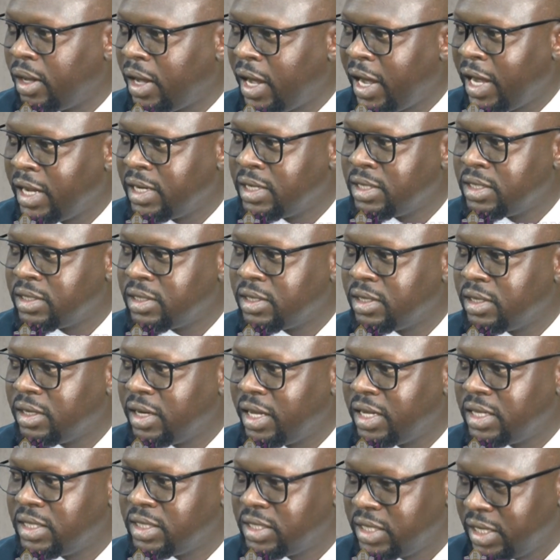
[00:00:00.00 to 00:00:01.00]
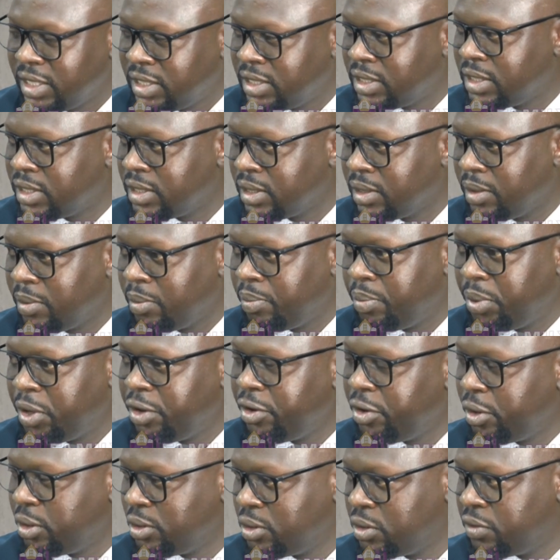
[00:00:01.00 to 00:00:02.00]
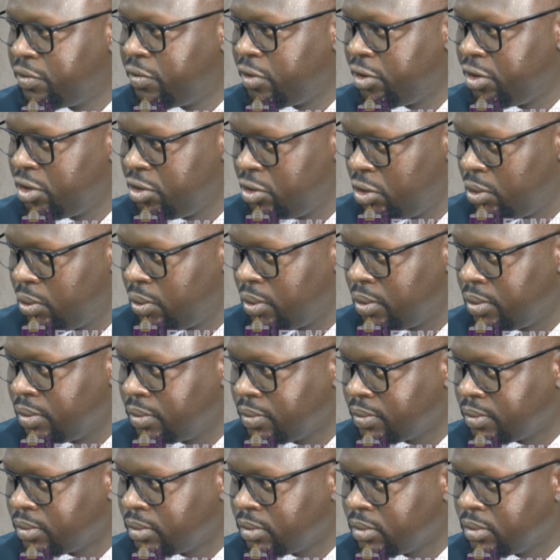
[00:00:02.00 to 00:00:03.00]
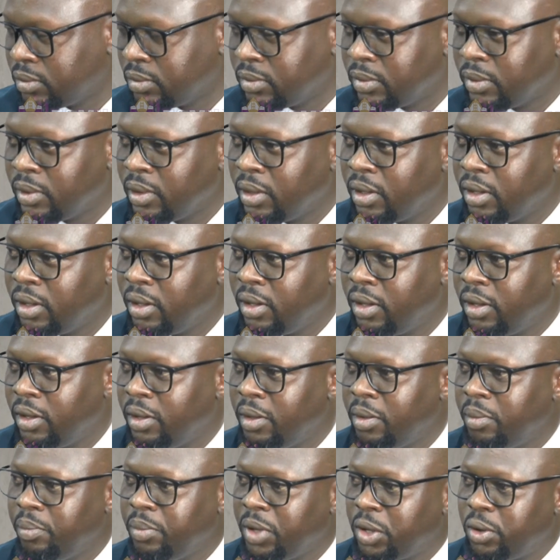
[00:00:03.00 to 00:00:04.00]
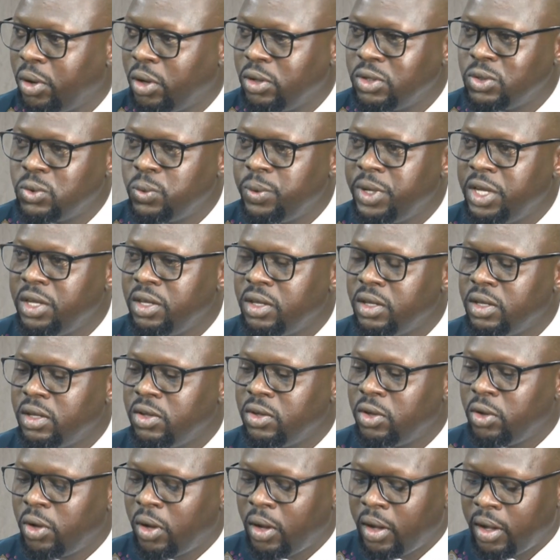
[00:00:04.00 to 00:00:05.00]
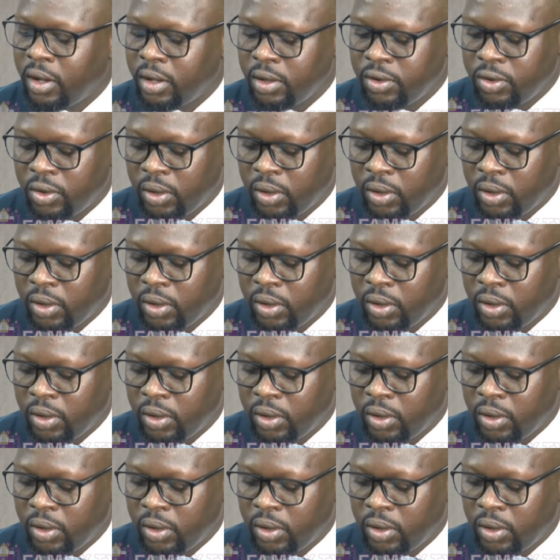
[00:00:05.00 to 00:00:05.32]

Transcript: and they set periods for renewal. Because your